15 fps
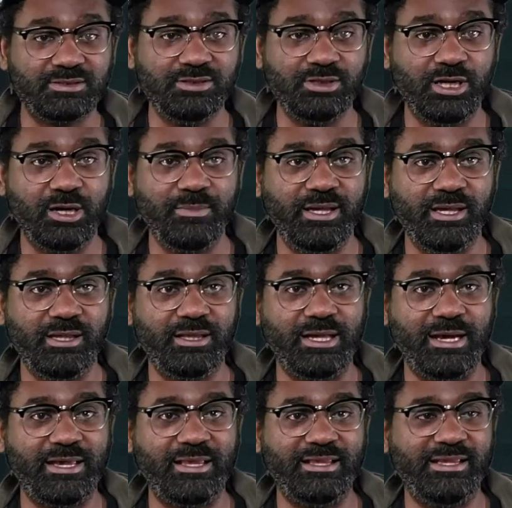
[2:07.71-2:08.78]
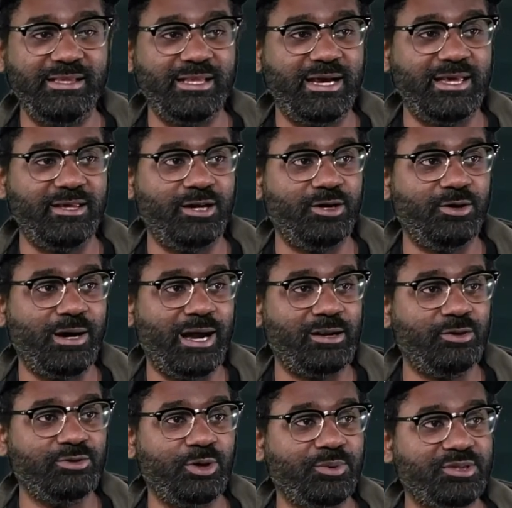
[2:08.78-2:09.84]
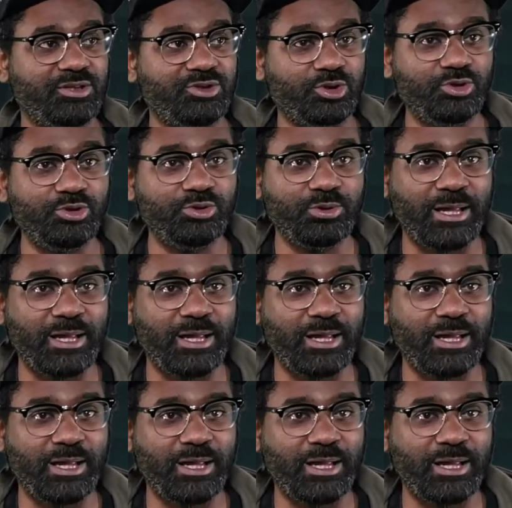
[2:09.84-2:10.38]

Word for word: You know what I mean? Like, and he like, yo, I don't know what to do.